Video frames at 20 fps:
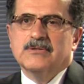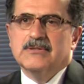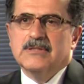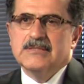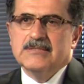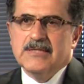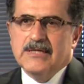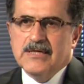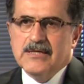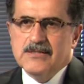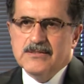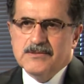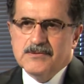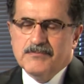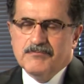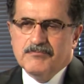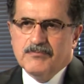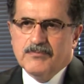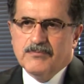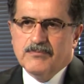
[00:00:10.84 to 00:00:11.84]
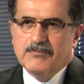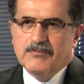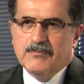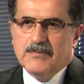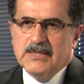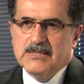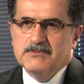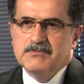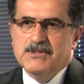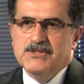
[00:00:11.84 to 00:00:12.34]
these days,
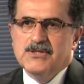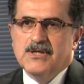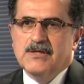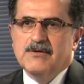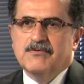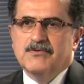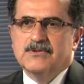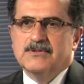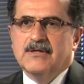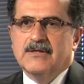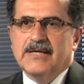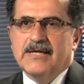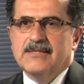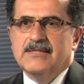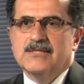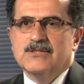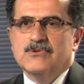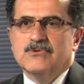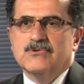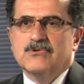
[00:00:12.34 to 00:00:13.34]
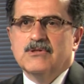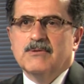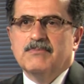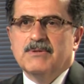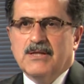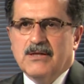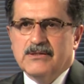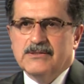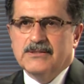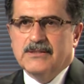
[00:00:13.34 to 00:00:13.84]
especially for the ladies who do the
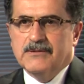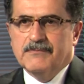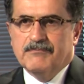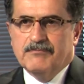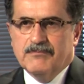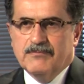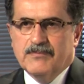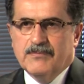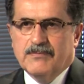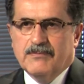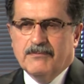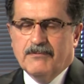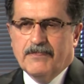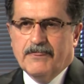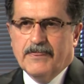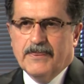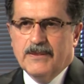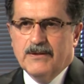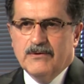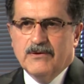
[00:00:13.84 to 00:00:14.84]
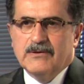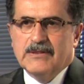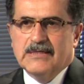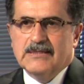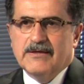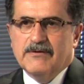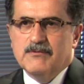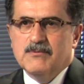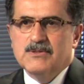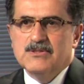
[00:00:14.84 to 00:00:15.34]
Pilates. You know that
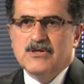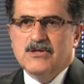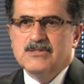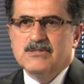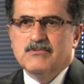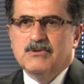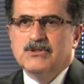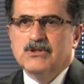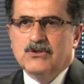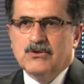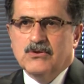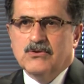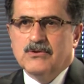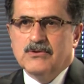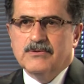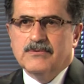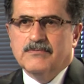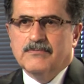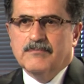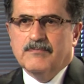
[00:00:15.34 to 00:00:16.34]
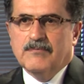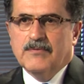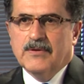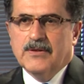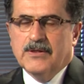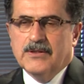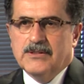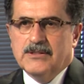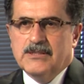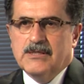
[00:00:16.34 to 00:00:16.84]
everybody talks about the core.
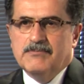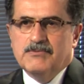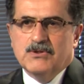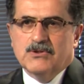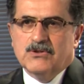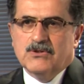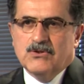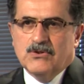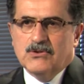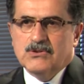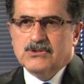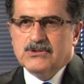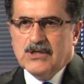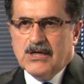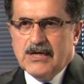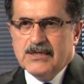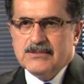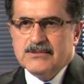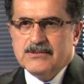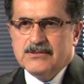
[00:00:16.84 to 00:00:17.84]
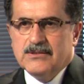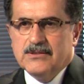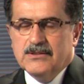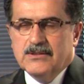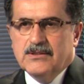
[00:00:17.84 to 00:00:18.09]
Keep your core tight.